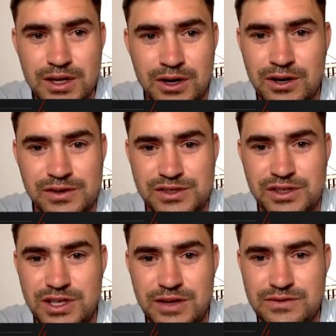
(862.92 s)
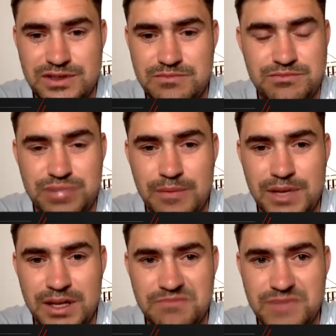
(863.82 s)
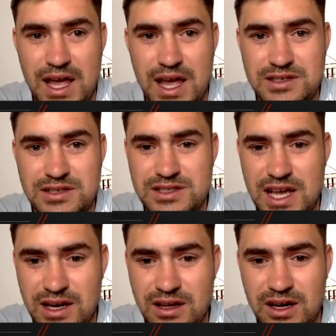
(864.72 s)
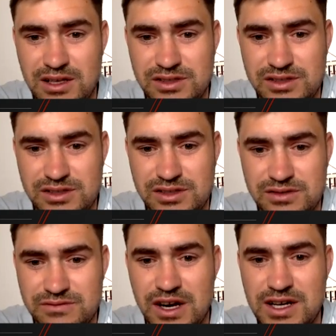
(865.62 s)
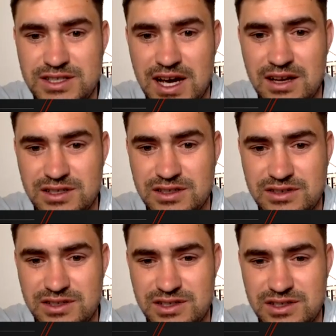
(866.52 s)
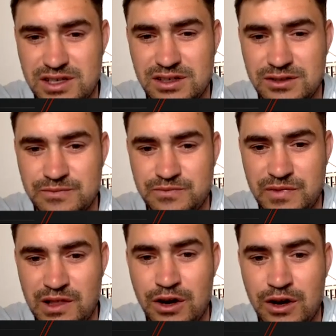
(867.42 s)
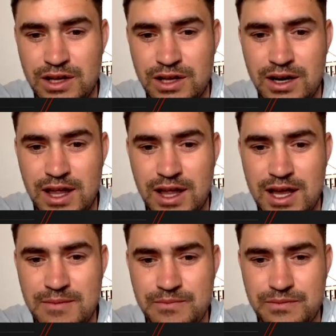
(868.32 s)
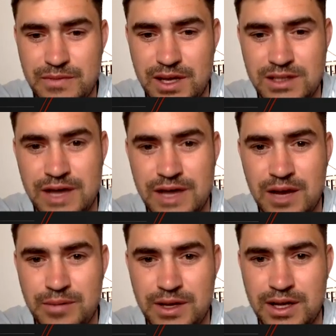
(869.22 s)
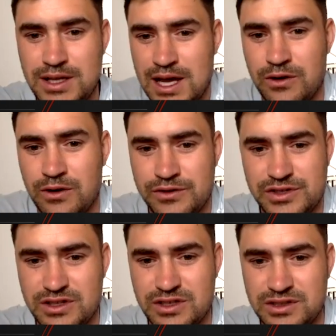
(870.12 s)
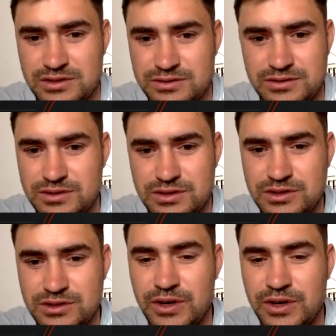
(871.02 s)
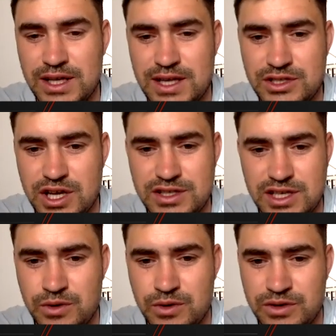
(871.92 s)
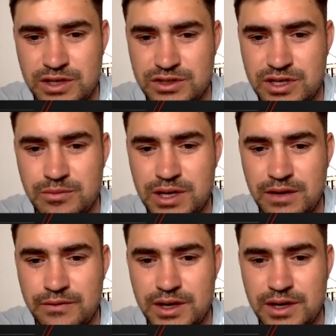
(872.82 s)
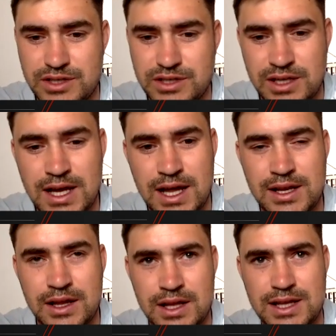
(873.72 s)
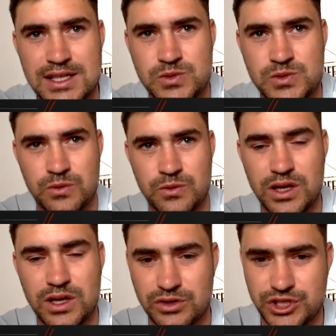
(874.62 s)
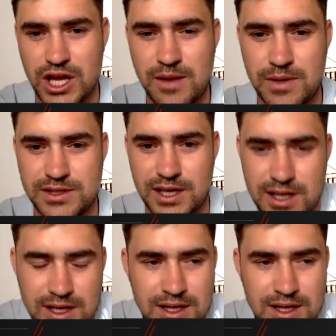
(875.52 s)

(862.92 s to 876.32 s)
all of a sudden you have probably 8 to 10 guys, very talented, still learning their game and developing, and now all of a sudden don't get that chance anymore. They're just completely finished. And I think that's where the real shame is. Like